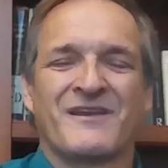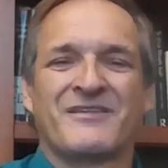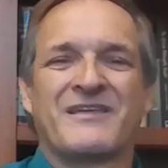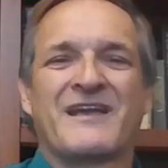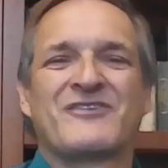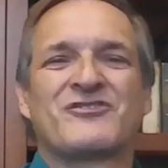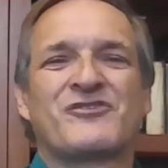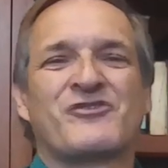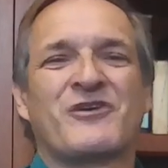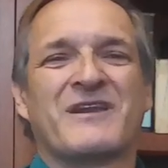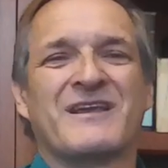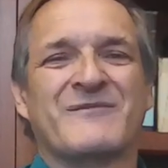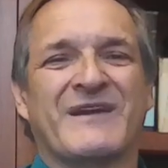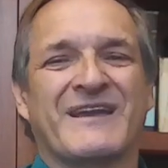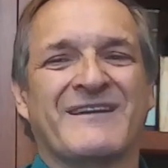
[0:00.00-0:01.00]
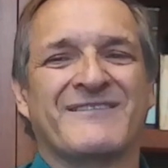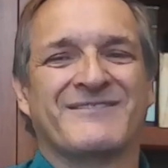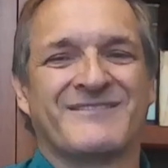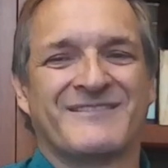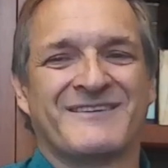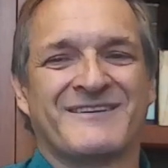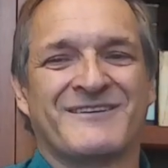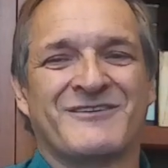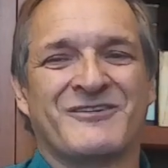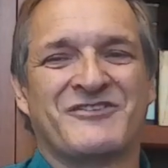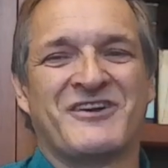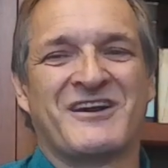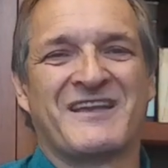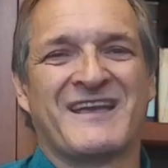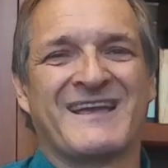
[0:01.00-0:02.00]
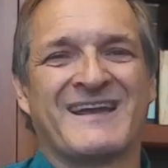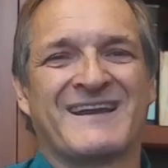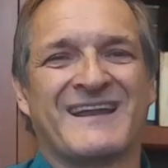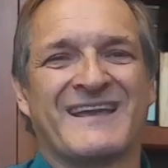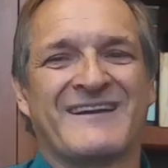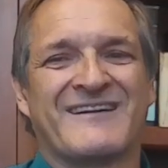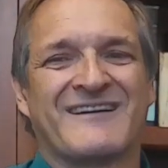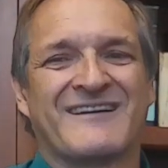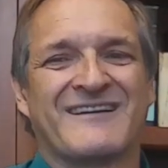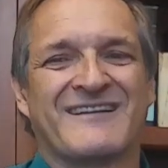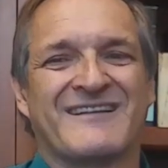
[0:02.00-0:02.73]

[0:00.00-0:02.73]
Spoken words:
Thanks for joining me. We'll talk again later.